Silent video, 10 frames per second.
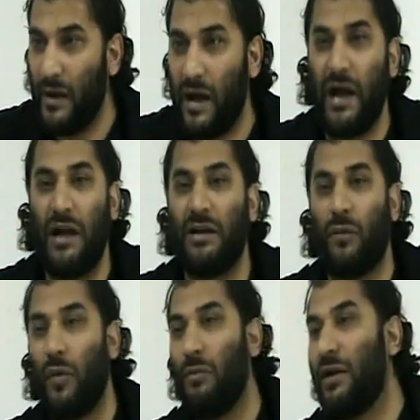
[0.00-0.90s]
and the
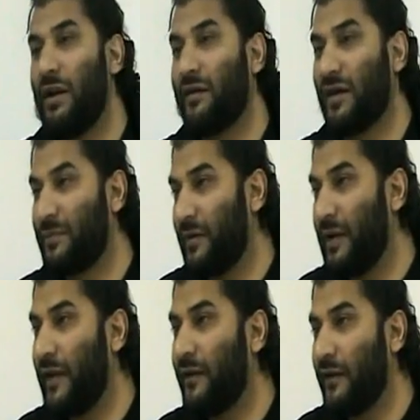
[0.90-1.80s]
woman is
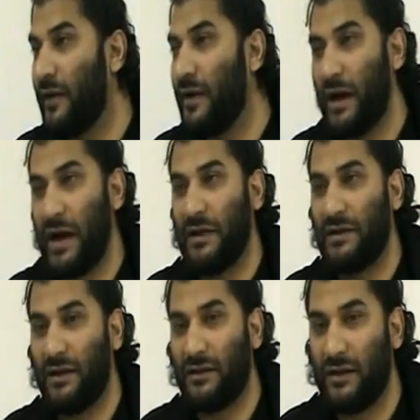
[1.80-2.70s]
husbandless, and
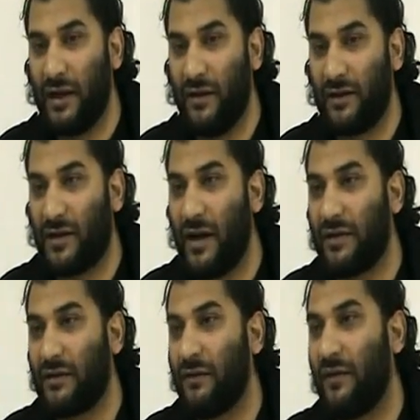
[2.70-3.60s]
then there
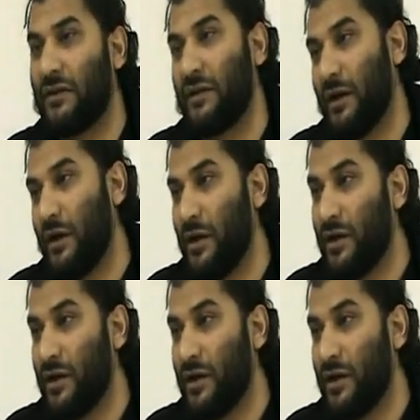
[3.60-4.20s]
starts the fitna.